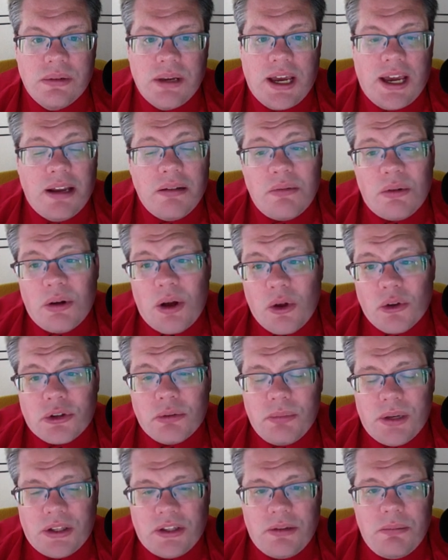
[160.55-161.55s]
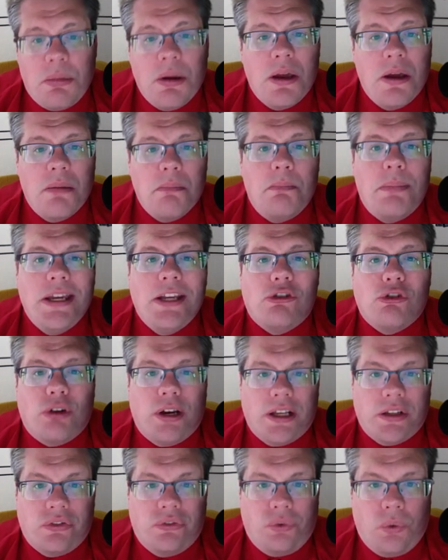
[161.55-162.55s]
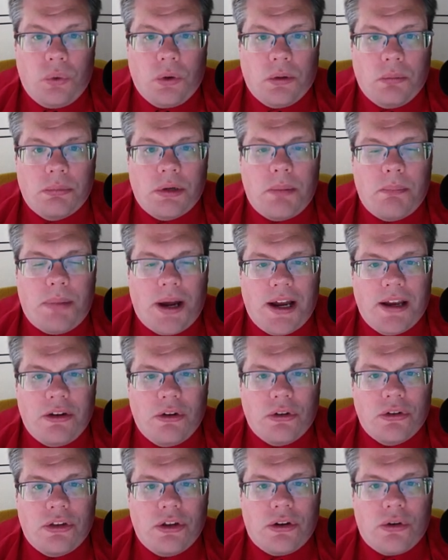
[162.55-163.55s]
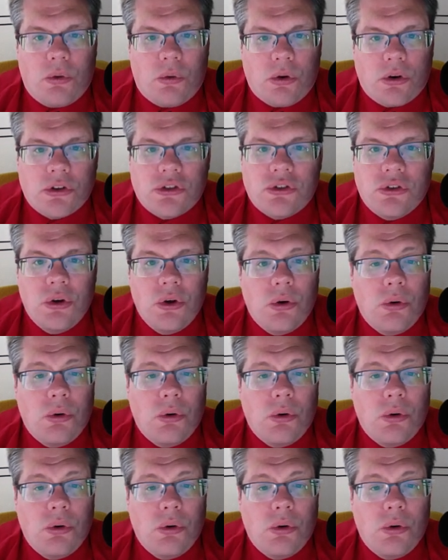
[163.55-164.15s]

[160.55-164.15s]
and ultimately be transformed by the course